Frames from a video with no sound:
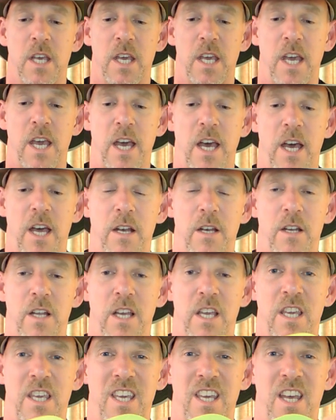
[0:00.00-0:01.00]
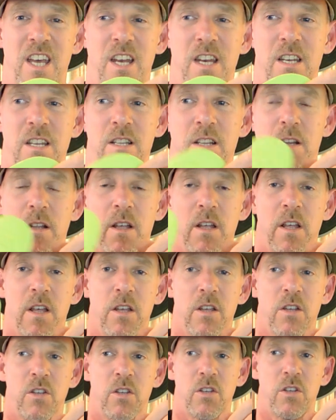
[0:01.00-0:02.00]
And again,
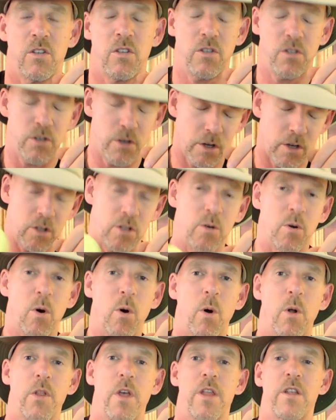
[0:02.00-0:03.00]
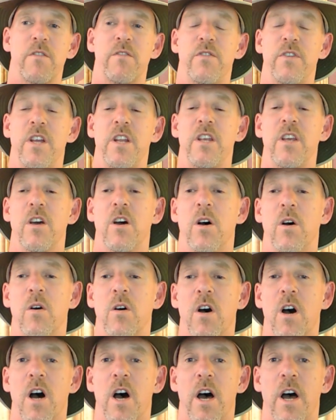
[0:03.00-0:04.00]
you could do a whole nother video
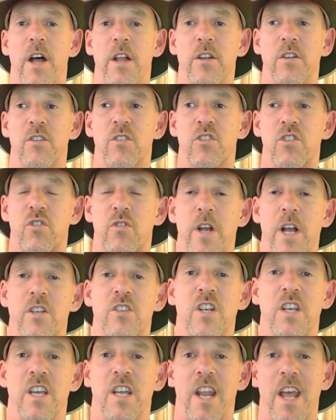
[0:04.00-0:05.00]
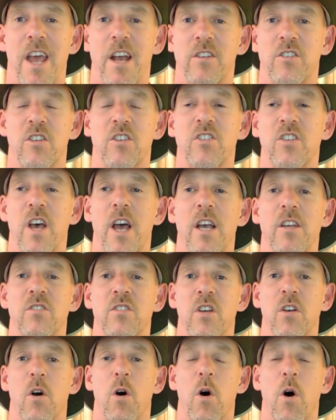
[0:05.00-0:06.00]
on stretching and
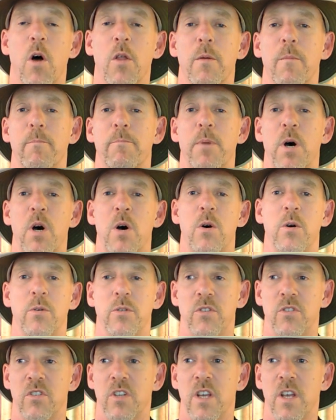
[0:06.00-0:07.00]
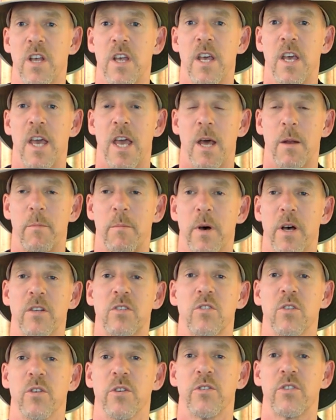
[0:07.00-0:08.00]
exercising all the bones and
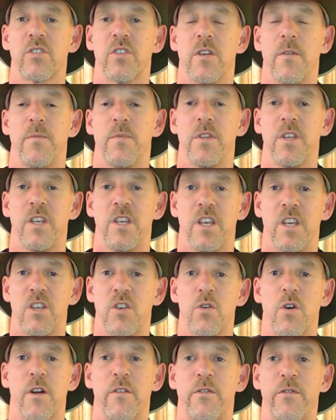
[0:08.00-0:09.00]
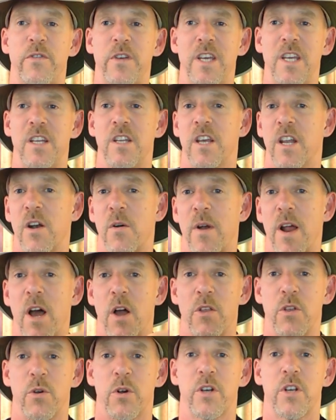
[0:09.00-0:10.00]
muscles in your feet and
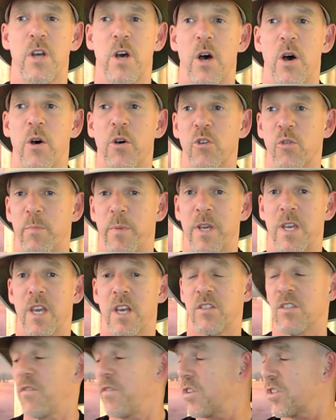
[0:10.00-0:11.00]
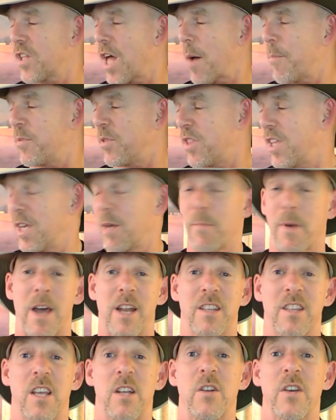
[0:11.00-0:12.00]
around your toes, because if you stop and think
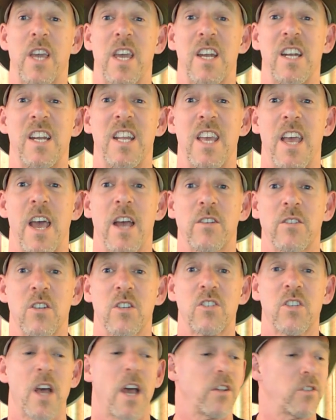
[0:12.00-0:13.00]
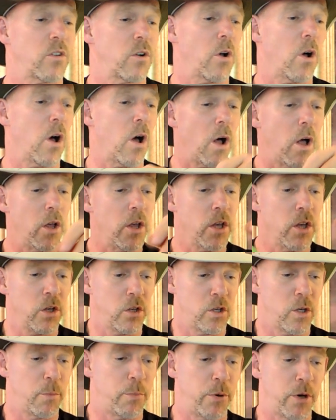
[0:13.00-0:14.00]
about it, they don't get any exercise at all.
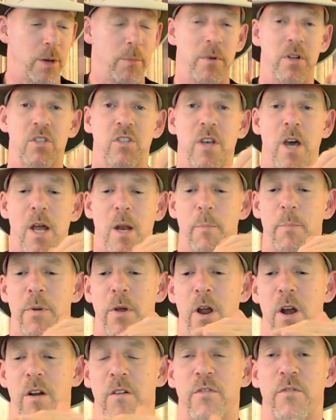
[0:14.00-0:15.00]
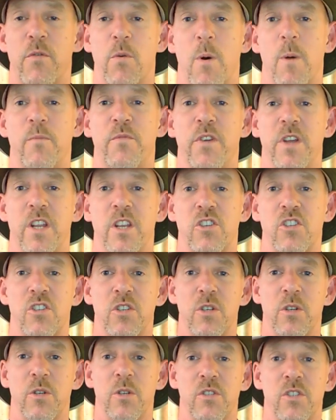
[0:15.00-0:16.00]
You put them inside a pair of form-fitting
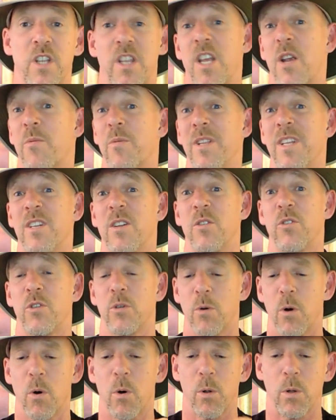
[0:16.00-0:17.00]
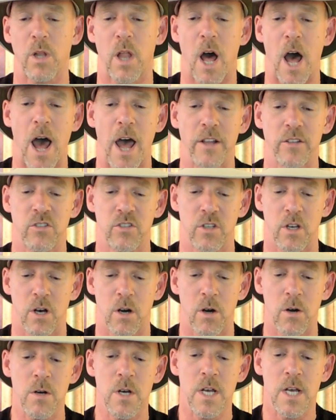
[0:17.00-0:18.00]
shoes, and they really don't do a whole lot.
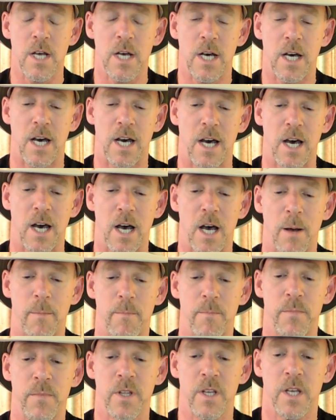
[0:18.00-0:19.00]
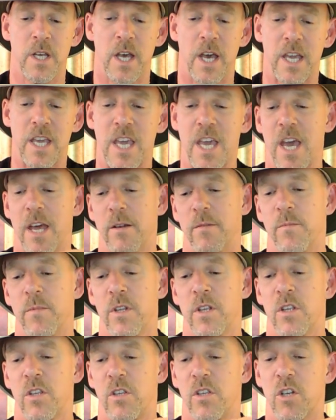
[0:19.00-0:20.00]
So again,
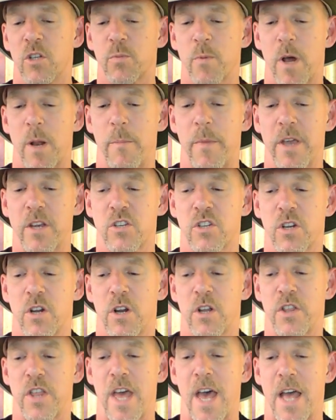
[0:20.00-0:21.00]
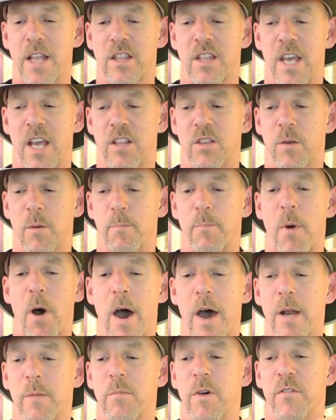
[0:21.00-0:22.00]
you just want to make sure that the
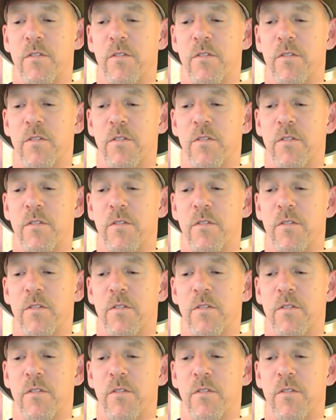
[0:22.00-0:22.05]
bottom